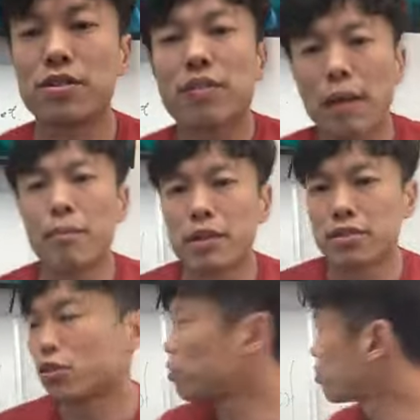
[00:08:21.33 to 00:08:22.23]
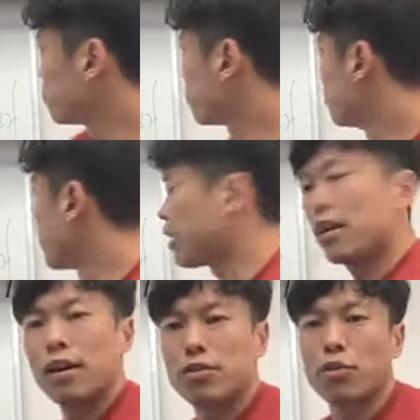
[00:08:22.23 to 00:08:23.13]
numbers to make
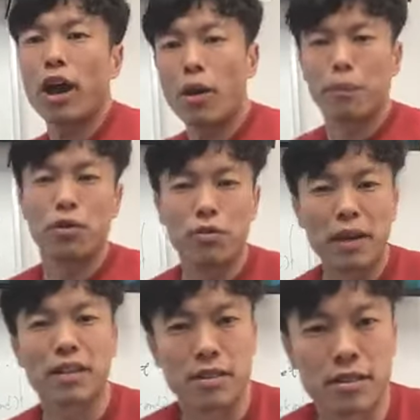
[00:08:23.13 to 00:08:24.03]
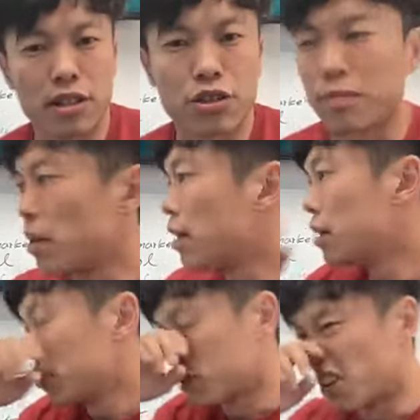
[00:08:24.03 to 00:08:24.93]
to help you to make a decision.
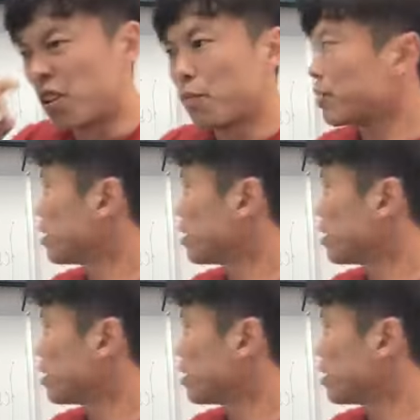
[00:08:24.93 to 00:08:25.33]
So